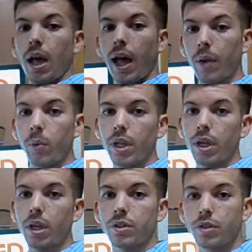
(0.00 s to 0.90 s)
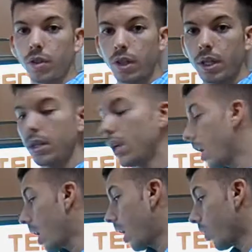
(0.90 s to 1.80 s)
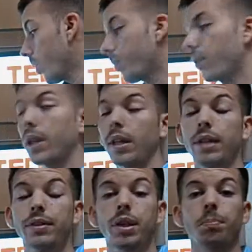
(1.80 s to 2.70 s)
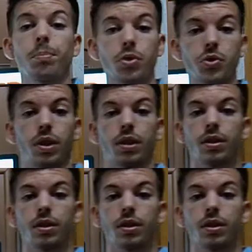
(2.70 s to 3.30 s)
Hywind in Scotland and Windfield Atlantic in Portugal.